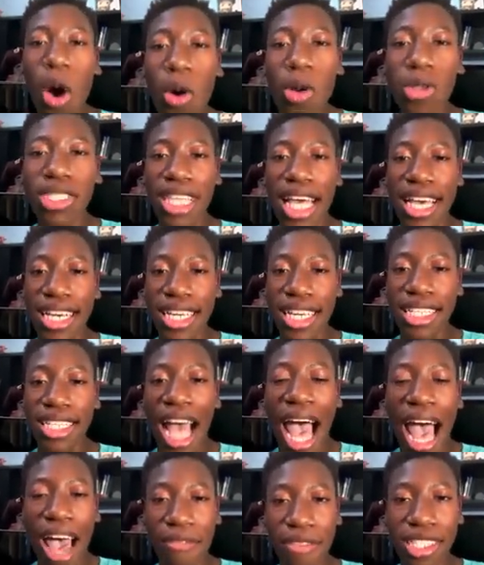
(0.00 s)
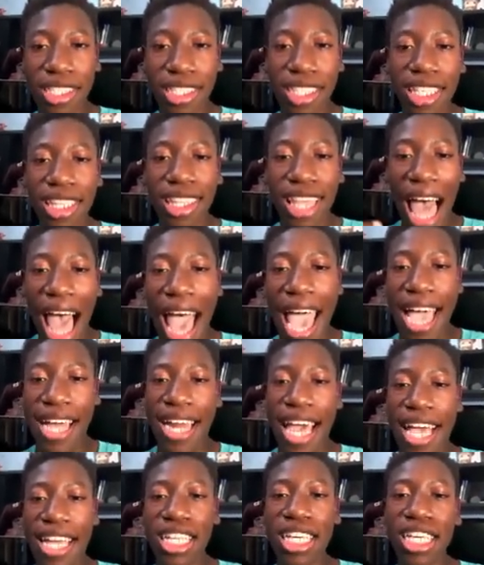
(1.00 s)
he knows that he's
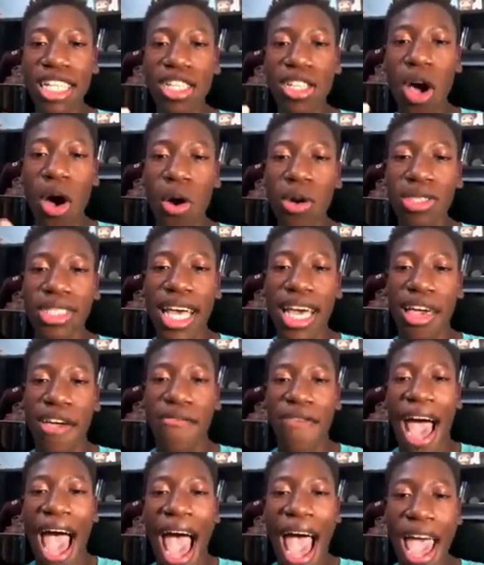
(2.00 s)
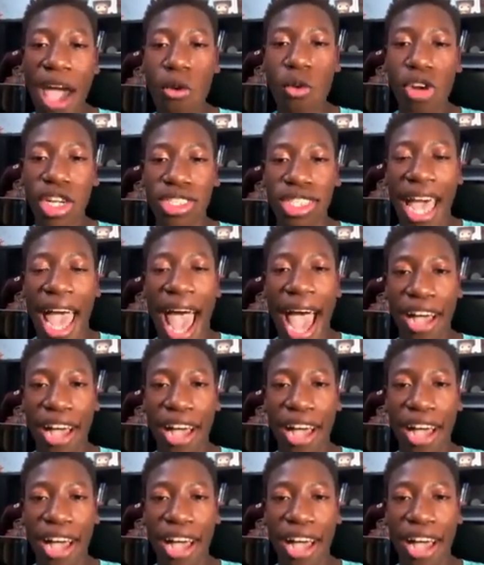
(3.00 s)
obviously lied, and he knows that if